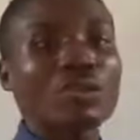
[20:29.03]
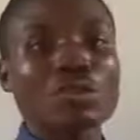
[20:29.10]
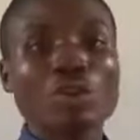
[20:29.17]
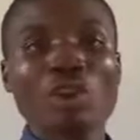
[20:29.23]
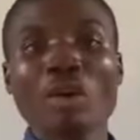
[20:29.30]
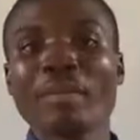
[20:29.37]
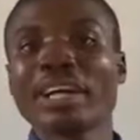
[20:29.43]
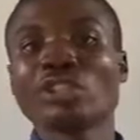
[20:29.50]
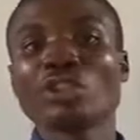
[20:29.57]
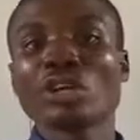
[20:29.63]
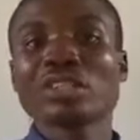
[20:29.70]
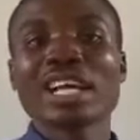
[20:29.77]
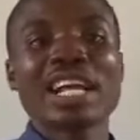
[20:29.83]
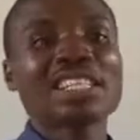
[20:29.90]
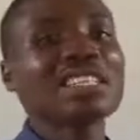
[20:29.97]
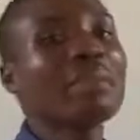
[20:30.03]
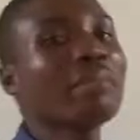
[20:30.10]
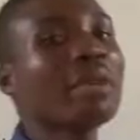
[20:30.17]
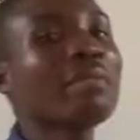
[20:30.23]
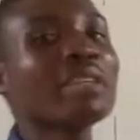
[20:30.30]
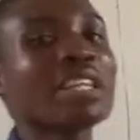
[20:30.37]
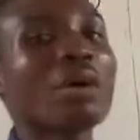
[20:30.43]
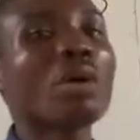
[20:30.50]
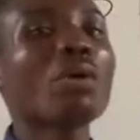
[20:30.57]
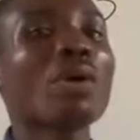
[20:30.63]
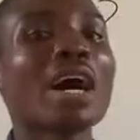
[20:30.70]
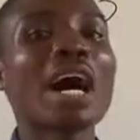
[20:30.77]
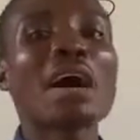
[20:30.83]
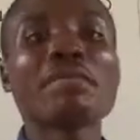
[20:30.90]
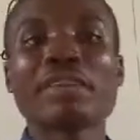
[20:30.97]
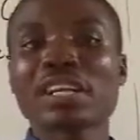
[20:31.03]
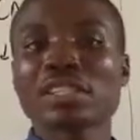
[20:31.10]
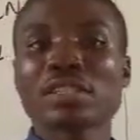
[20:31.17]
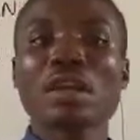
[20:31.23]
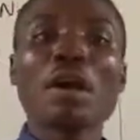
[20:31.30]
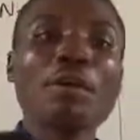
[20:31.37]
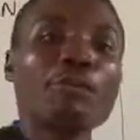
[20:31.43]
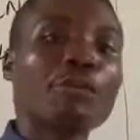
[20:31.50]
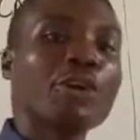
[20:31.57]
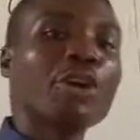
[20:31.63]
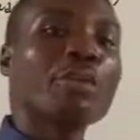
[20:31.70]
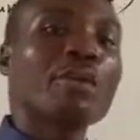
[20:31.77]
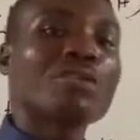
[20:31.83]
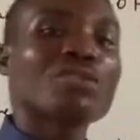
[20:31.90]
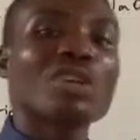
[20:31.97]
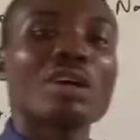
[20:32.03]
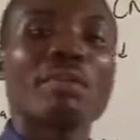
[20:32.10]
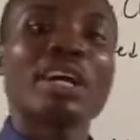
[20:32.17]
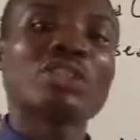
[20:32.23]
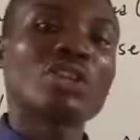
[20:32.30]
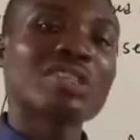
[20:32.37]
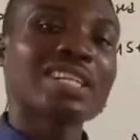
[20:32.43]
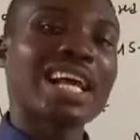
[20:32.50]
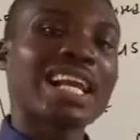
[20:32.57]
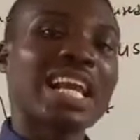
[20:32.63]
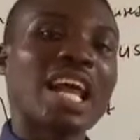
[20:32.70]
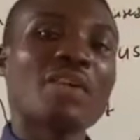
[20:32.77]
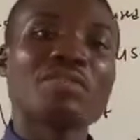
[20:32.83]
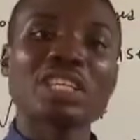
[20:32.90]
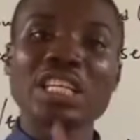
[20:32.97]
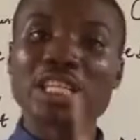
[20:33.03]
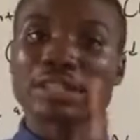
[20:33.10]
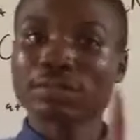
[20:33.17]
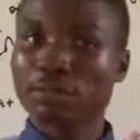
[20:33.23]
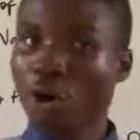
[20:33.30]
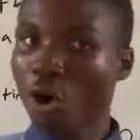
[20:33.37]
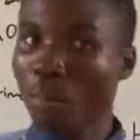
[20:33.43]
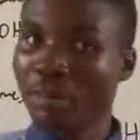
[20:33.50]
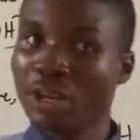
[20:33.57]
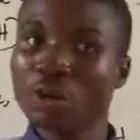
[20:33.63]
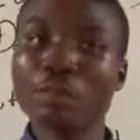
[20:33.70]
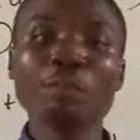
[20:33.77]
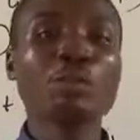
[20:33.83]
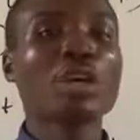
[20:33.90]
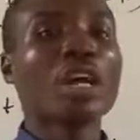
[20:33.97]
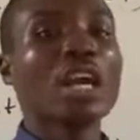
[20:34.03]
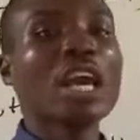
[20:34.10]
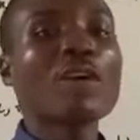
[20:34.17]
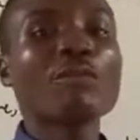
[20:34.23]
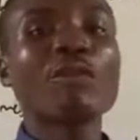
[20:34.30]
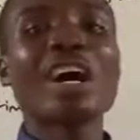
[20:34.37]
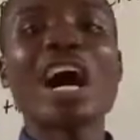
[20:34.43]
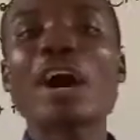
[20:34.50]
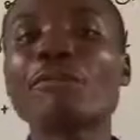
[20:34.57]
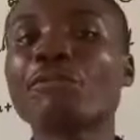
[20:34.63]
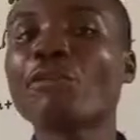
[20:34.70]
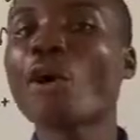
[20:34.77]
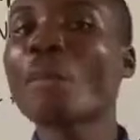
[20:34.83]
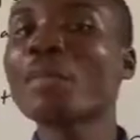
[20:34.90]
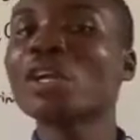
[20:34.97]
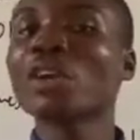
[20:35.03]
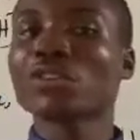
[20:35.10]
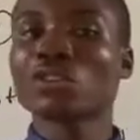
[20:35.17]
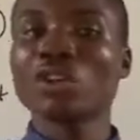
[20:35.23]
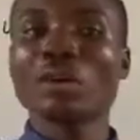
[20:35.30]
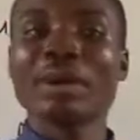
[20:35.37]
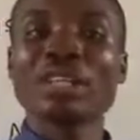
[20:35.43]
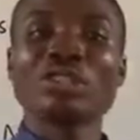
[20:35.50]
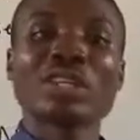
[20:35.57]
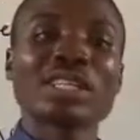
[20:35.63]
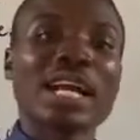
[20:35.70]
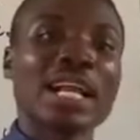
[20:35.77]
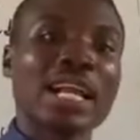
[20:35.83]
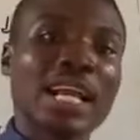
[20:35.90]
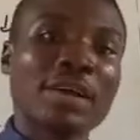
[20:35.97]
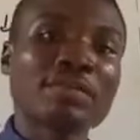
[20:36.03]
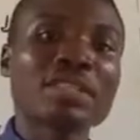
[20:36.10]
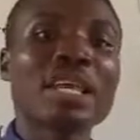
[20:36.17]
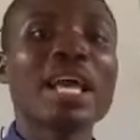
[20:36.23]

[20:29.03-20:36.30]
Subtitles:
sodium hydroxide, it simply means that what we have as volume of sodium hydroxide left is 4 mole. If we have 4 mole of sodium hydroxide left